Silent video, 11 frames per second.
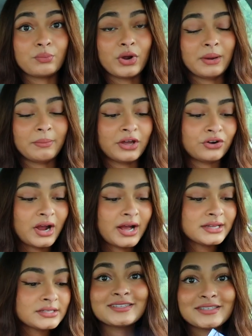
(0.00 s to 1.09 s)
brighten my under
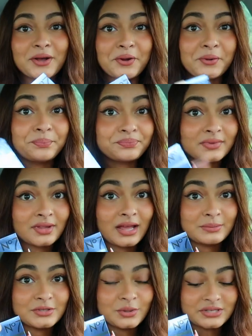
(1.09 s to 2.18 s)
eyes, so I'm so